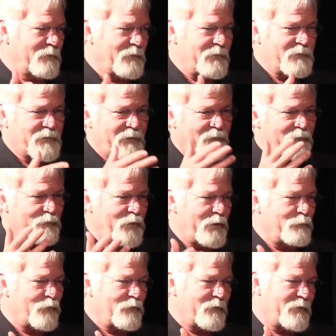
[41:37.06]
these seven
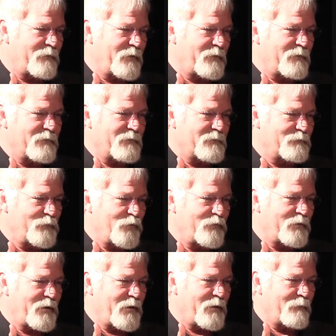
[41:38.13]
people that are at this
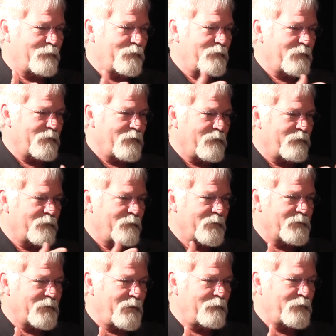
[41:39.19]
boot camp, they're all from
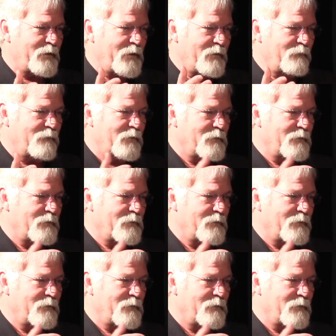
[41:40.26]
the same town.